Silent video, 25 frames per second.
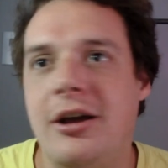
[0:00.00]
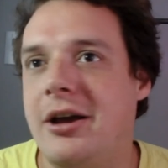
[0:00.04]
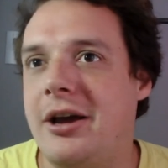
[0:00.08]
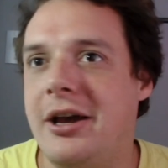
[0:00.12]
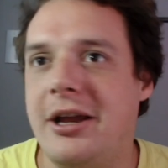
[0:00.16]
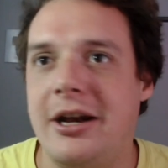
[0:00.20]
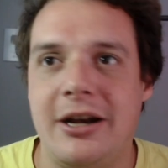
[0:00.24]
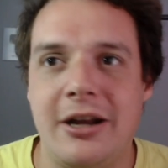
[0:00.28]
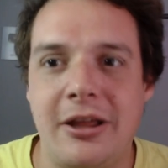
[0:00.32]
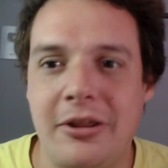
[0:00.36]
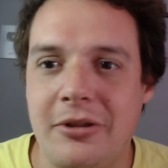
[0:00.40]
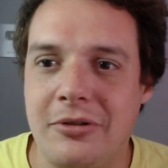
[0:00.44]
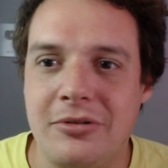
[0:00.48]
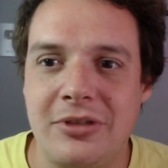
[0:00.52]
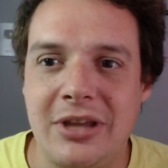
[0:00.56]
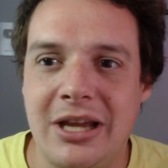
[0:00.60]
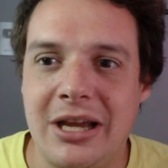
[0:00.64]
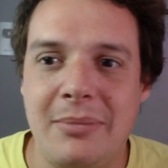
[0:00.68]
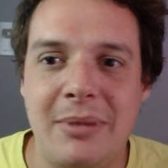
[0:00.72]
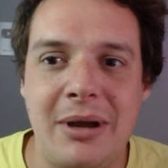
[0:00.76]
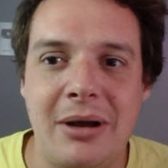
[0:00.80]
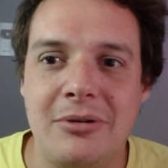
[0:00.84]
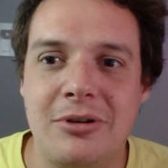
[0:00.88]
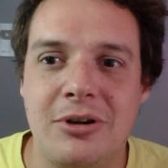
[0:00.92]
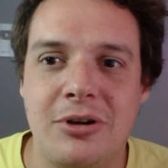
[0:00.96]
And another thing
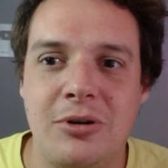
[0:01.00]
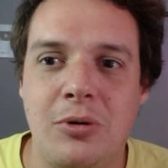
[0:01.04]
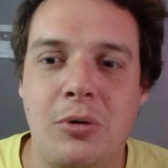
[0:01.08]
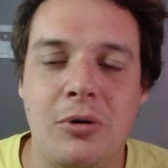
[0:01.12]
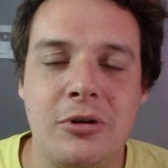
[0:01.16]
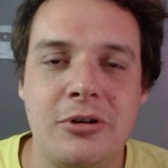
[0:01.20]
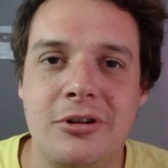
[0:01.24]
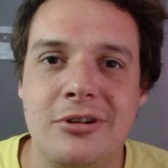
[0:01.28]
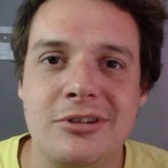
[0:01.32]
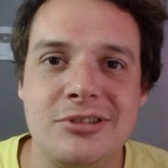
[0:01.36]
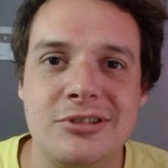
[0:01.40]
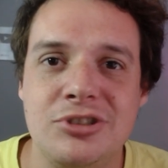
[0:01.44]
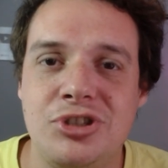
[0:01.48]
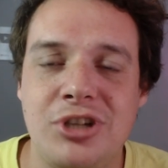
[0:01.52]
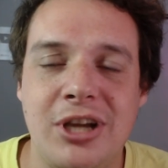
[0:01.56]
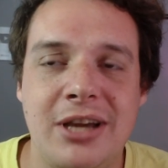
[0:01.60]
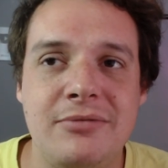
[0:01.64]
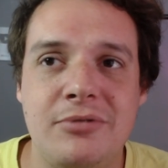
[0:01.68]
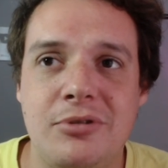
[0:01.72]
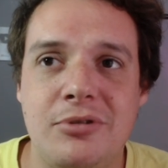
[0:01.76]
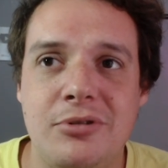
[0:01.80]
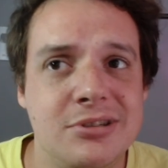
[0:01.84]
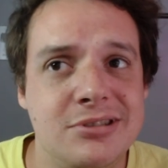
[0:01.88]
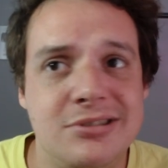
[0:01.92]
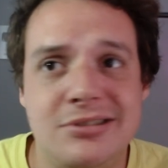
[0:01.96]
about corners in
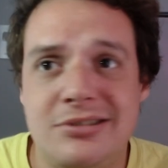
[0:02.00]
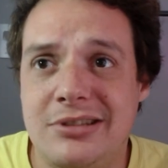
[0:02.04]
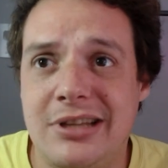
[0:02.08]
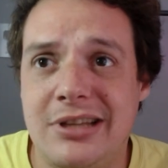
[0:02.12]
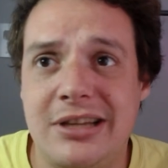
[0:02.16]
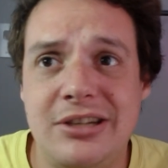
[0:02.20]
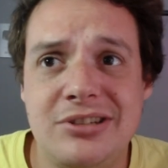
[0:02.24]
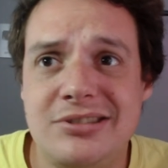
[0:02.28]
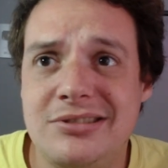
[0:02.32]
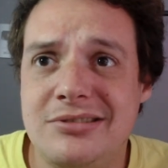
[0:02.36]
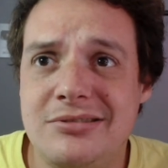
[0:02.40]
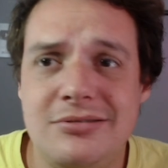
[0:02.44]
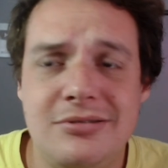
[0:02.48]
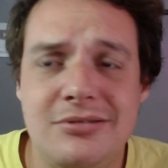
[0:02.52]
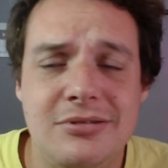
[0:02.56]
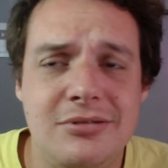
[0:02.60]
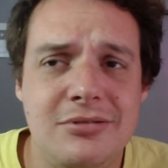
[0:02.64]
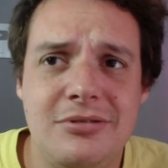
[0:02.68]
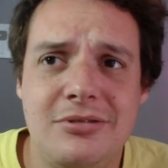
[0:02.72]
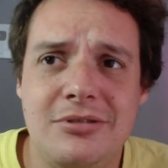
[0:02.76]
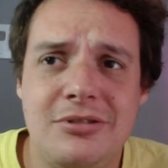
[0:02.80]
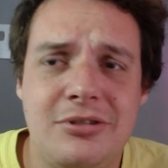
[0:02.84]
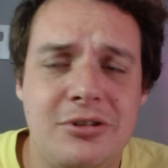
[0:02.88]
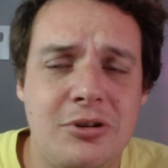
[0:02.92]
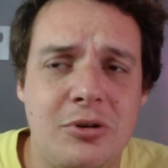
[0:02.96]
general is they just,
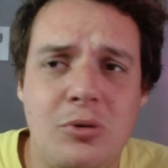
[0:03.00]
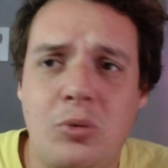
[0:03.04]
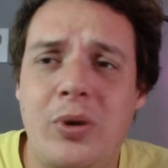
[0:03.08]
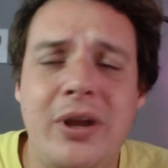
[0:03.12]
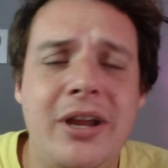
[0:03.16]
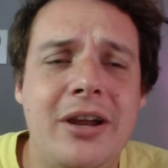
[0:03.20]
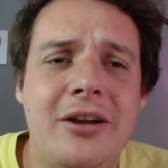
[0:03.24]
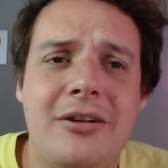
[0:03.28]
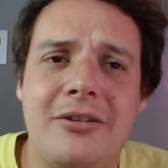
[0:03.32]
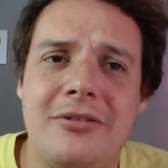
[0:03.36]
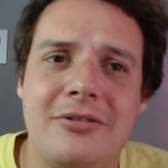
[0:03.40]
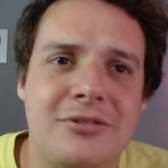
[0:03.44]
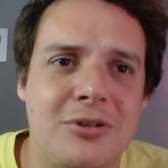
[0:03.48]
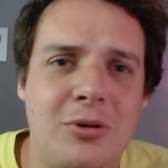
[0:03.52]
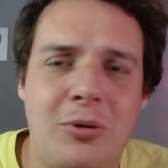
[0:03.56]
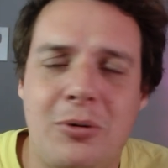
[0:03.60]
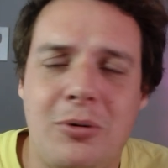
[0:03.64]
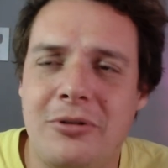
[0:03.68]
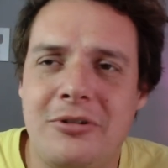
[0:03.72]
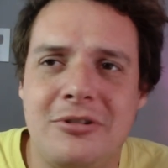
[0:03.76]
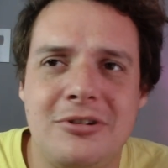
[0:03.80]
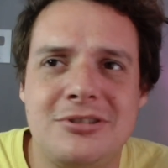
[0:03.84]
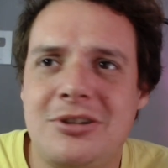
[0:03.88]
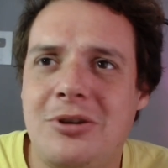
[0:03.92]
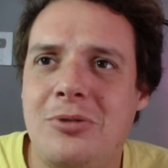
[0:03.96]
they're weird.
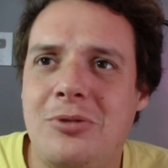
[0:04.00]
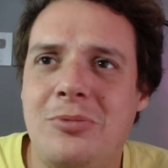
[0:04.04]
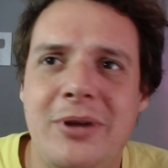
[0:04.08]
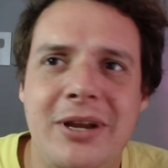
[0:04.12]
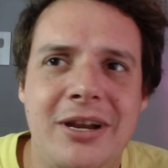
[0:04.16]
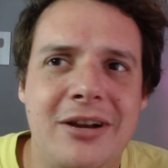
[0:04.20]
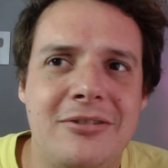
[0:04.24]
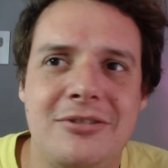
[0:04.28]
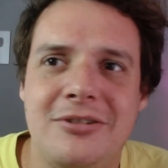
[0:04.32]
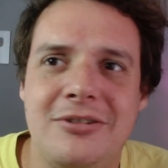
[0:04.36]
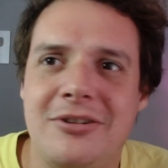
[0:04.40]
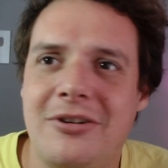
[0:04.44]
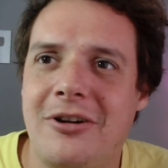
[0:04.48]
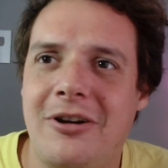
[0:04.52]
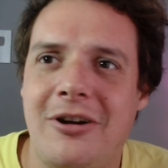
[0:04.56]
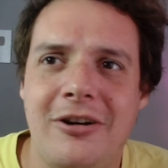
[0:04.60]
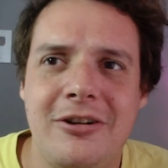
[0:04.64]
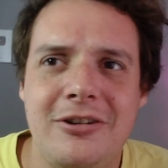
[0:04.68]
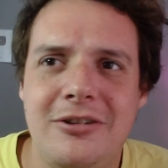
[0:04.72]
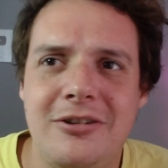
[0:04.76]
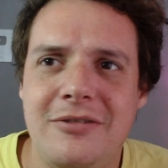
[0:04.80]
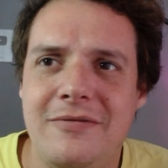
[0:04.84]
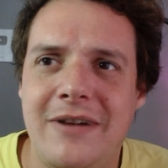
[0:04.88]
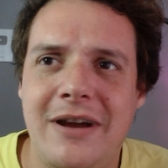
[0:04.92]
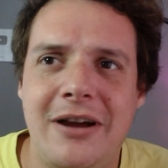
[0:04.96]
Corners are weird. They're
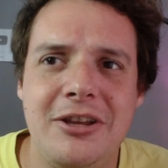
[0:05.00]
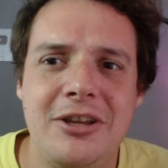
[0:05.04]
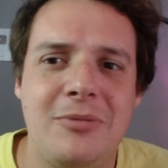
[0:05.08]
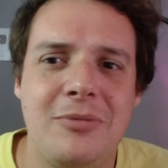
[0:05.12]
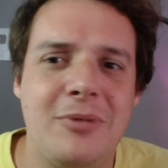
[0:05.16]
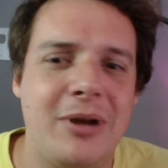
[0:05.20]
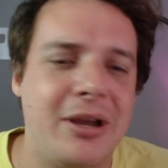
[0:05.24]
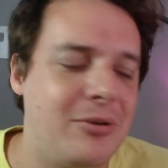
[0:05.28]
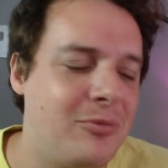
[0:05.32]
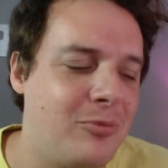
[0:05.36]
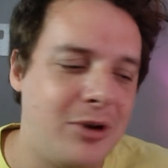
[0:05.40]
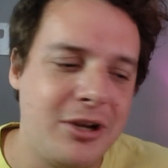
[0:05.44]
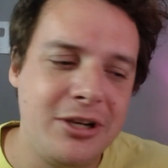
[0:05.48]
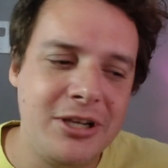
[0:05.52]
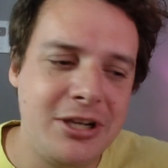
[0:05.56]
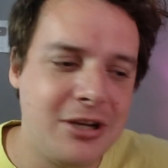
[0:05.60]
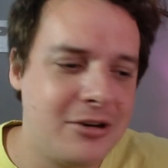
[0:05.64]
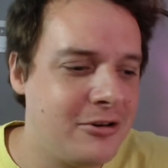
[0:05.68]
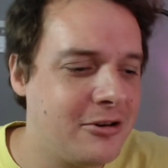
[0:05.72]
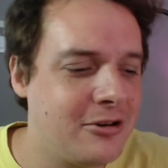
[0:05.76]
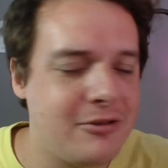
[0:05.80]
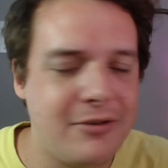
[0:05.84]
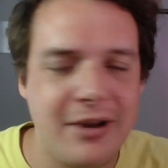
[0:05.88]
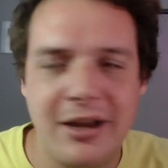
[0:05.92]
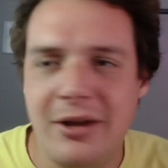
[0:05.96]
hard to evaluate. One year
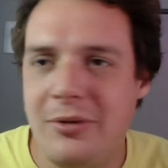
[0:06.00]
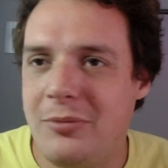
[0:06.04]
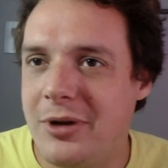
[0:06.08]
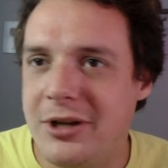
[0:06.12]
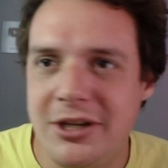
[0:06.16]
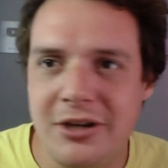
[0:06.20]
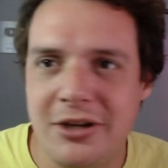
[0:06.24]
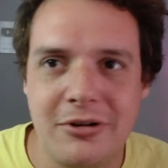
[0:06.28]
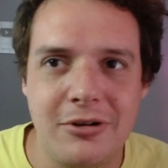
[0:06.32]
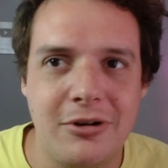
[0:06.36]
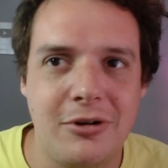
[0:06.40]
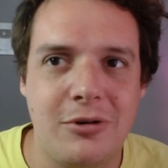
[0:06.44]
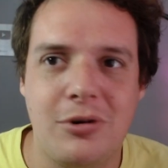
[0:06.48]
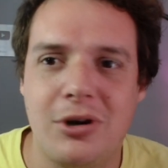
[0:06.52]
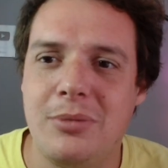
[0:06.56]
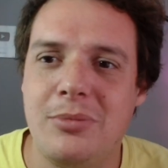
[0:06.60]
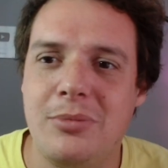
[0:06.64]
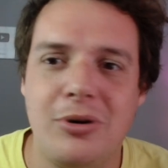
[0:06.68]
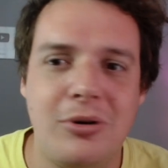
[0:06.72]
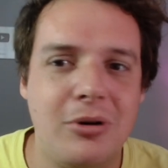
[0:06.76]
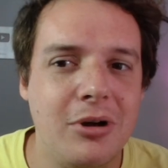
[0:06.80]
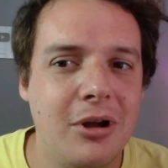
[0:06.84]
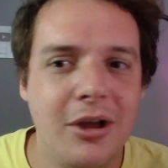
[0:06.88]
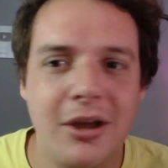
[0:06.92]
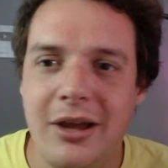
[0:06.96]
they're great, one year they're
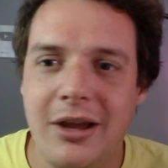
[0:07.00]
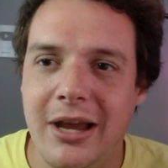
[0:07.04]
horrible.